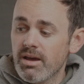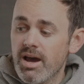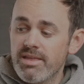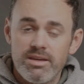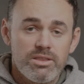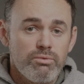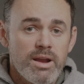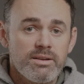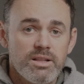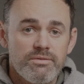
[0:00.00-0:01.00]
I think the
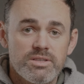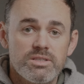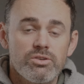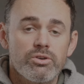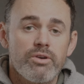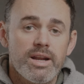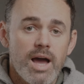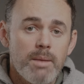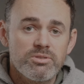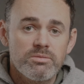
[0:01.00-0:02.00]
REDCLIFF is still a great
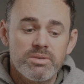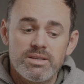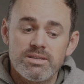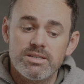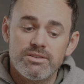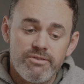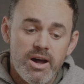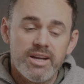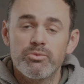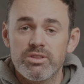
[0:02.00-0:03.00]
option because it's
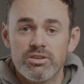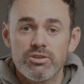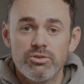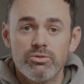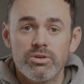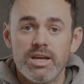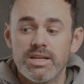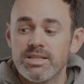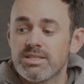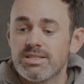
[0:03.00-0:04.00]
fine with 2,
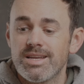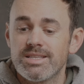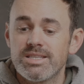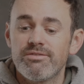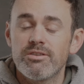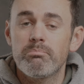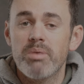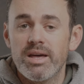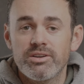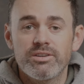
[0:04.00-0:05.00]
and it's even
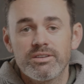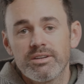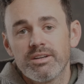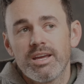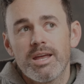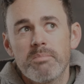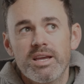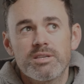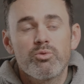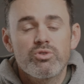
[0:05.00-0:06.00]
better and
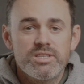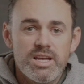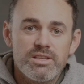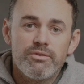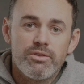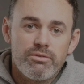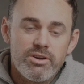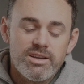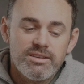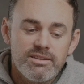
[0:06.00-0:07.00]
makes more sense for
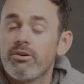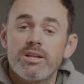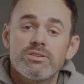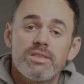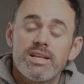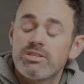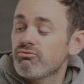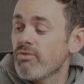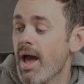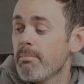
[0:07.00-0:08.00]
3. All right, so that's
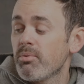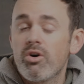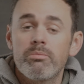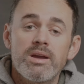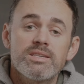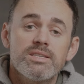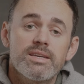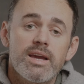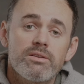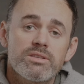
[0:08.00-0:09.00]
a wrap on my
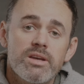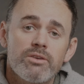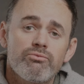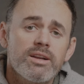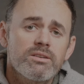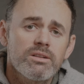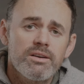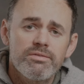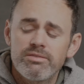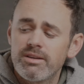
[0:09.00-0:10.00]
Seek Outside
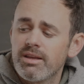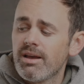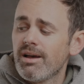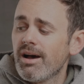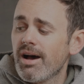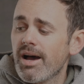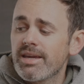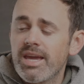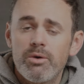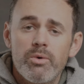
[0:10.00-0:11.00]
REDCLIFF.
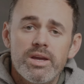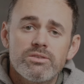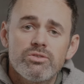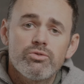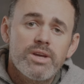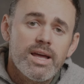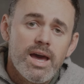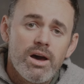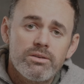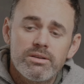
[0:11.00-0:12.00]
I can't wait to get
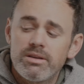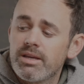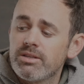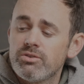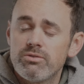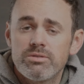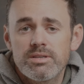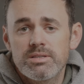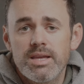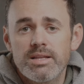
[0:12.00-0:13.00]
out and use
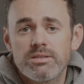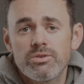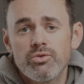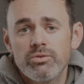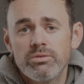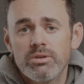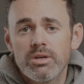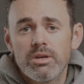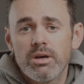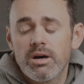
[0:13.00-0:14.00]
this again soon,
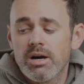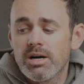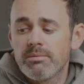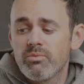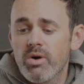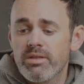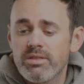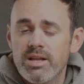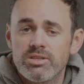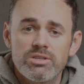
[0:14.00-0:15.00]

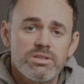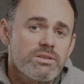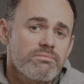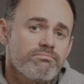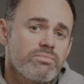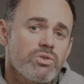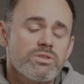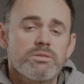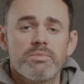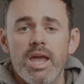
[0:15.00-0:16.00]
whether that's just
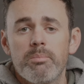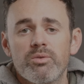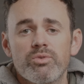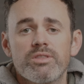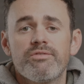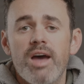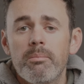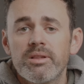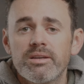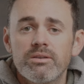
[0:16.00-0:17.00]
doing some camping with the
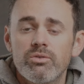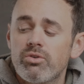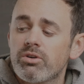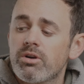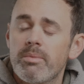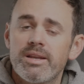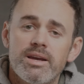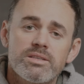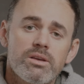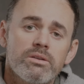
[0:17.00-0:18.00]
family or on my
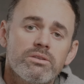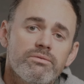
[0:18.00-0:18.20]
next hunt